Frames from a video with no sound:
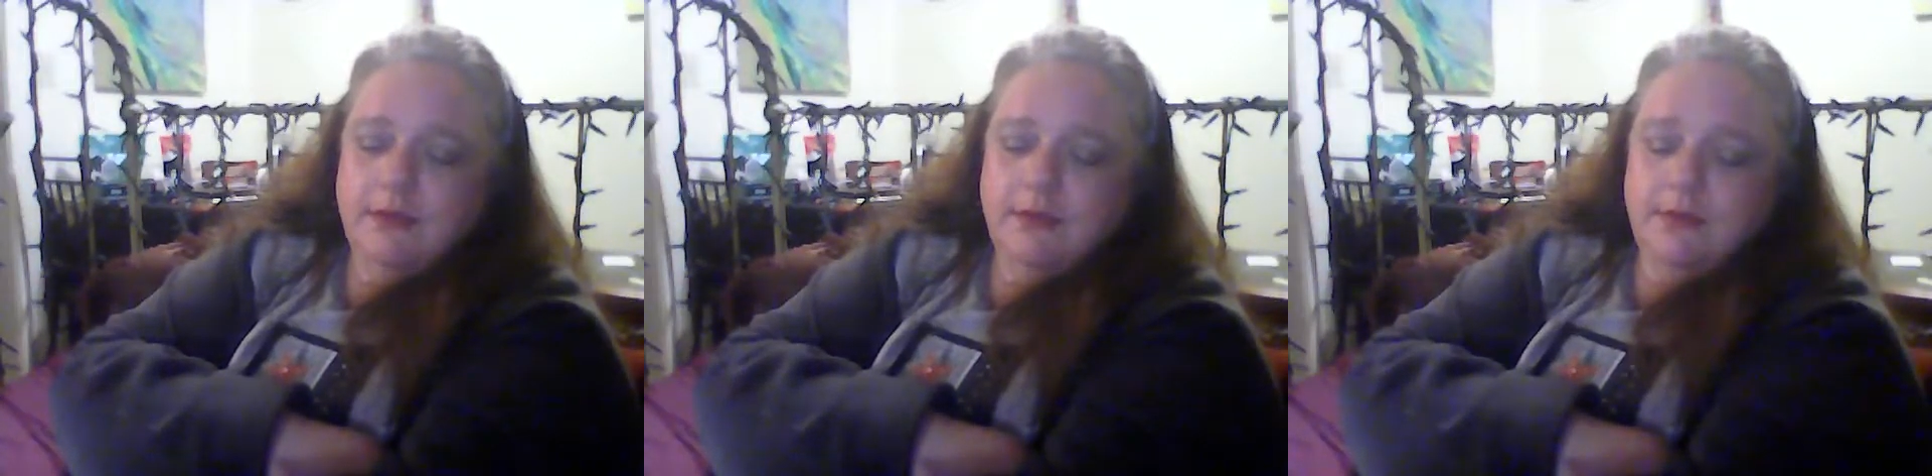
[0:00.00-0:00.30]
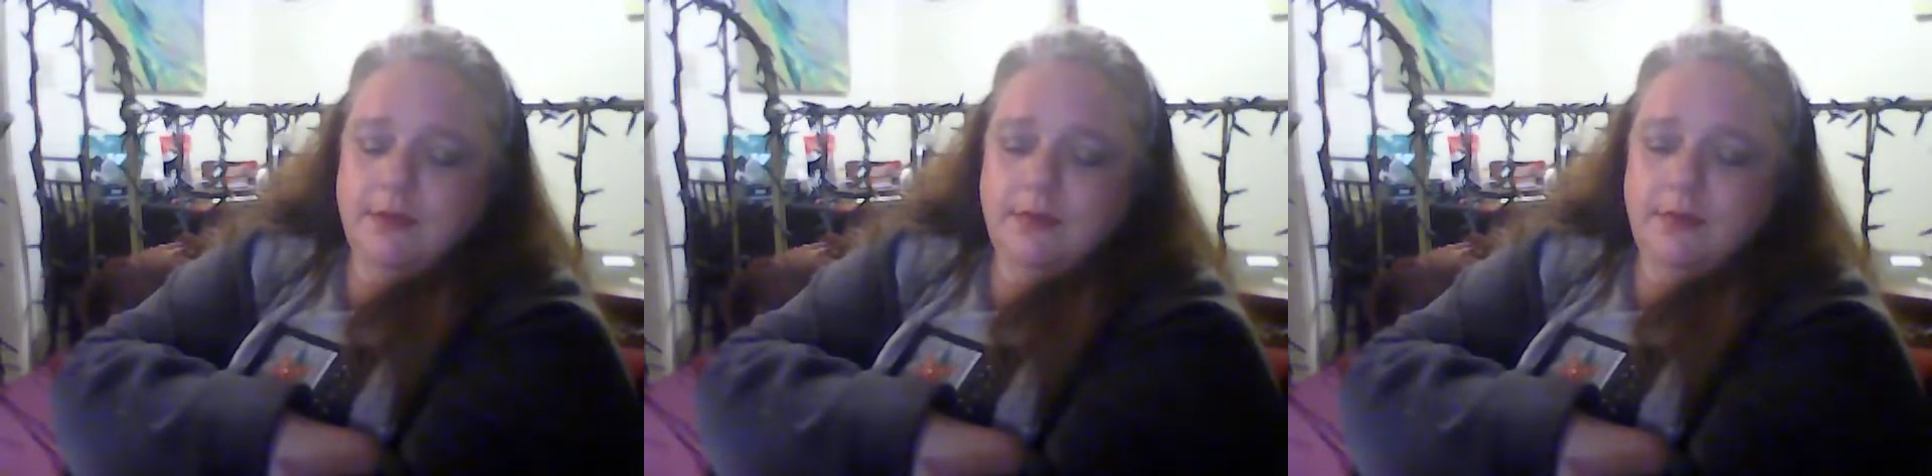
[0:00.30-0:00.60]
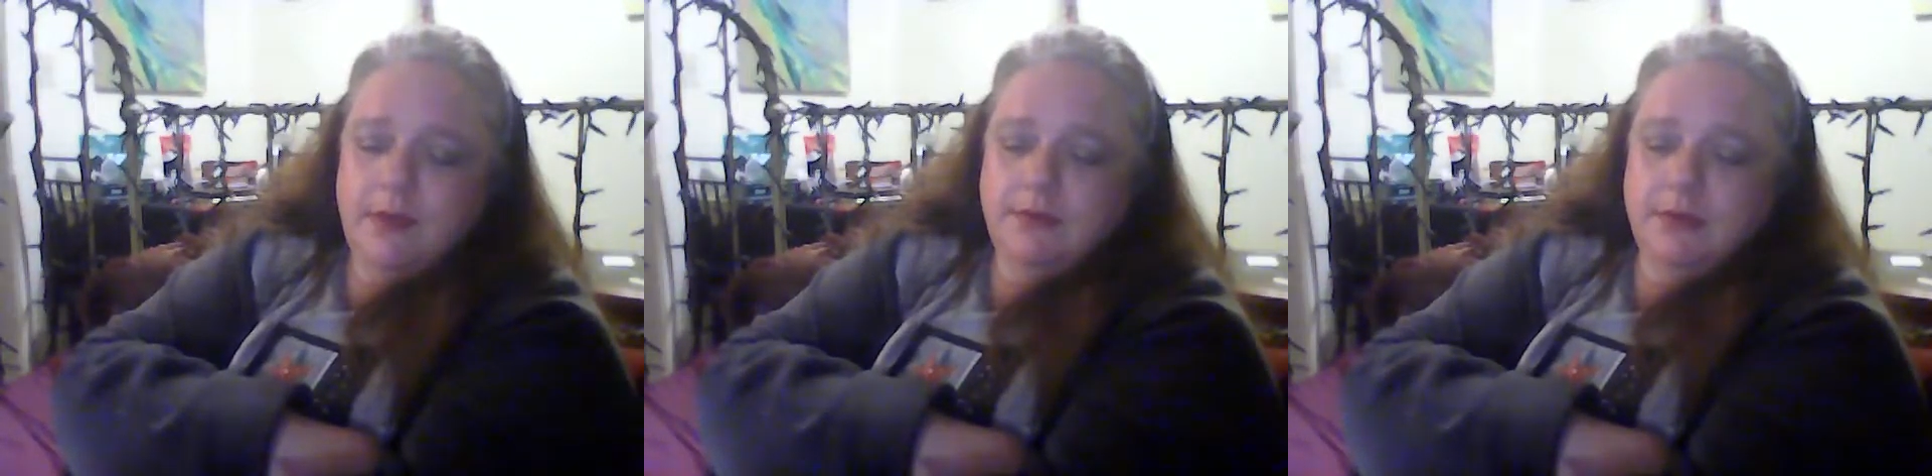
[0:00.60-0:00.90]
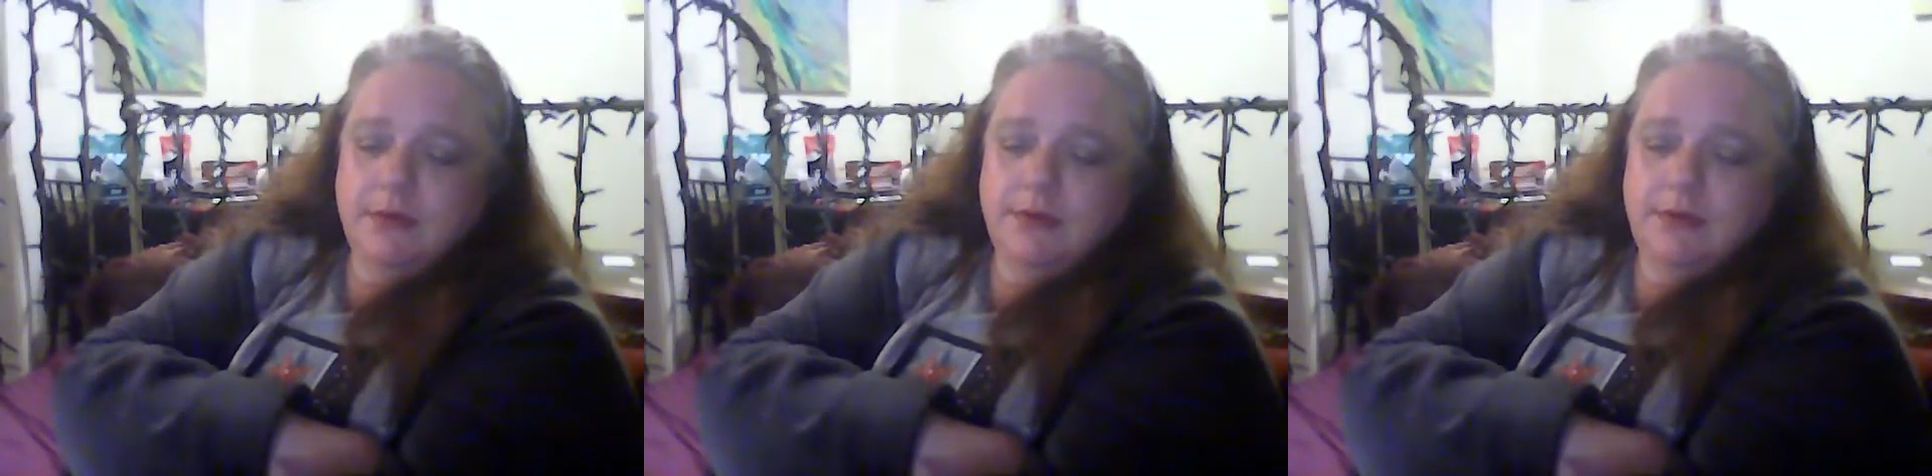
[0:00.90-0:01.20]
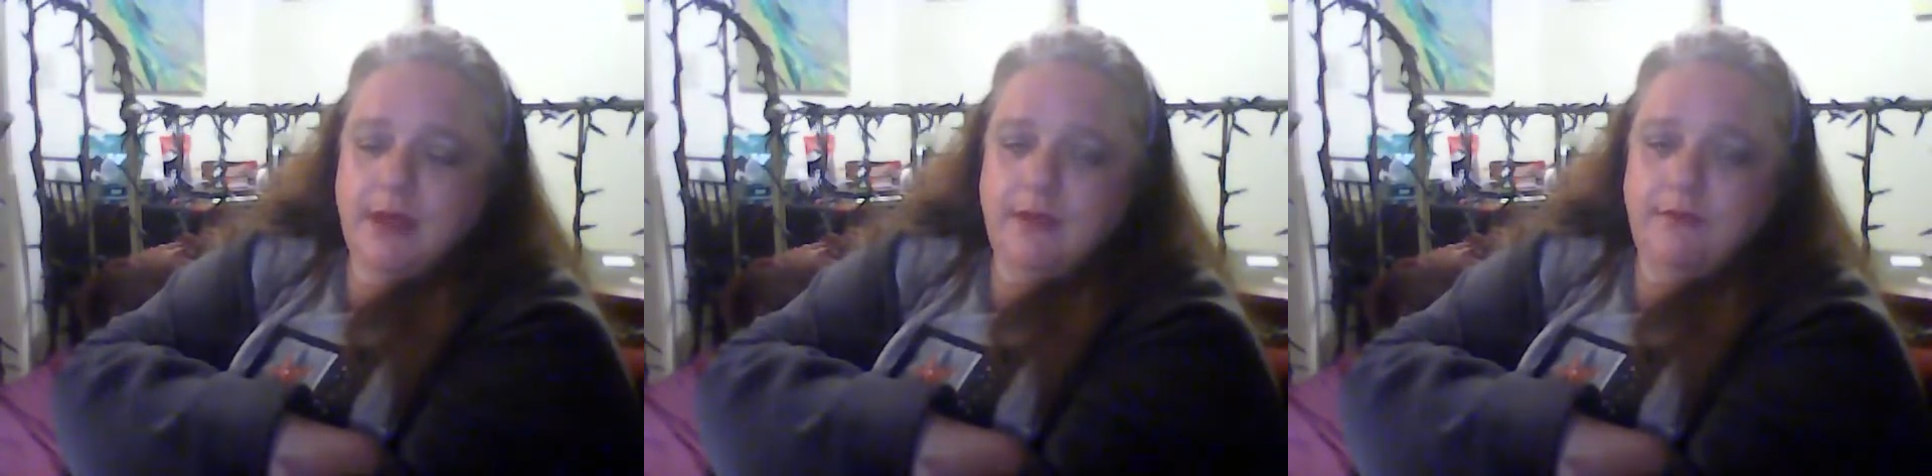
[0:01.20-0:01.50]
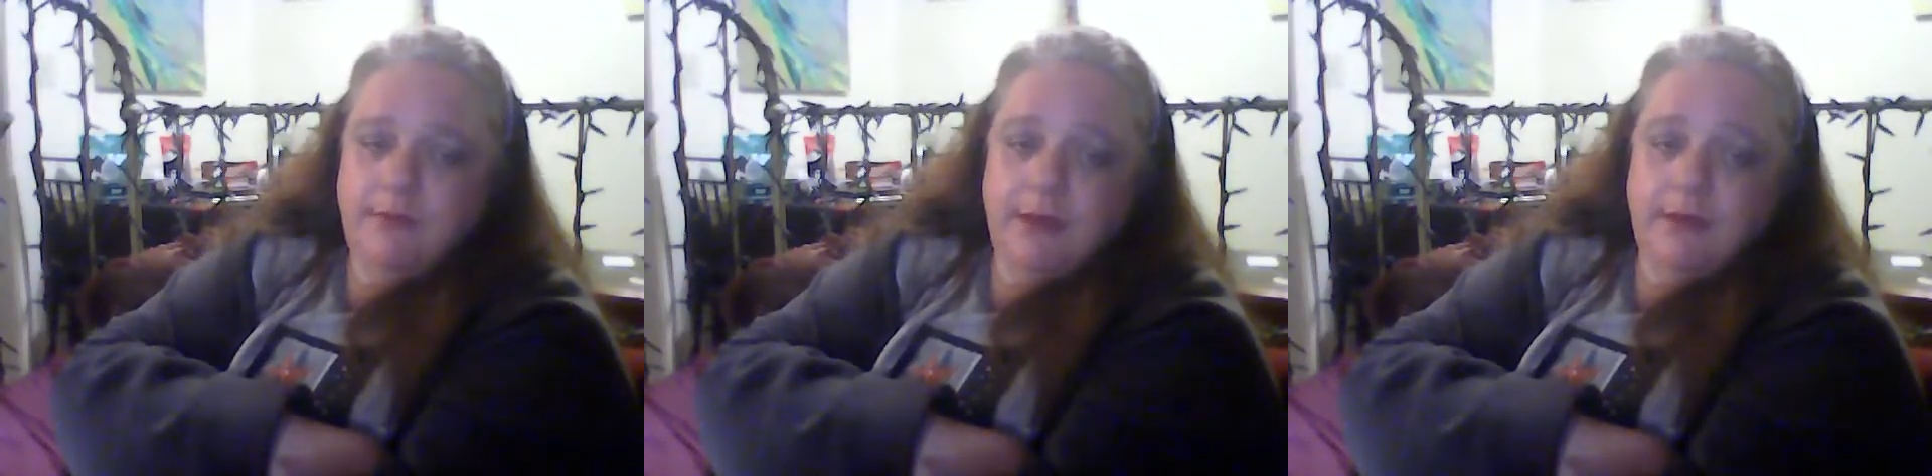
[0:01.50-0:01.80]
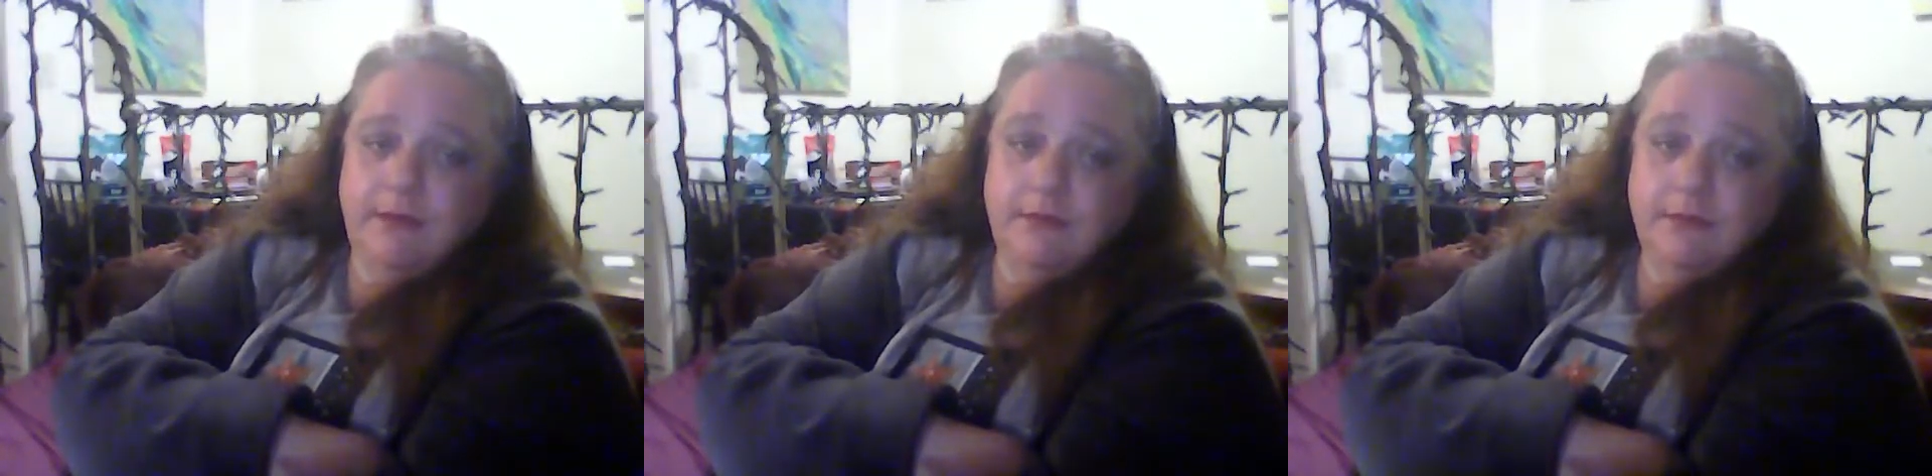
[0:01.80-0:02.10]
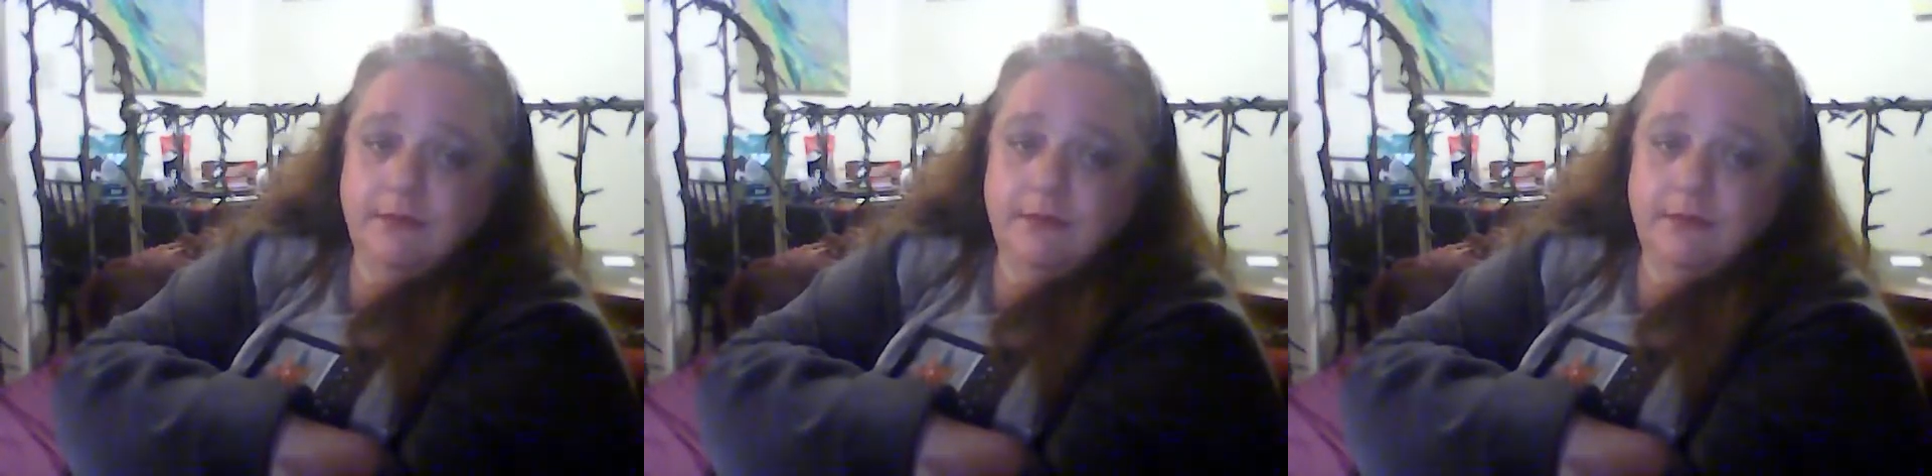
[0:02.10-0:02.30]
extra special saved me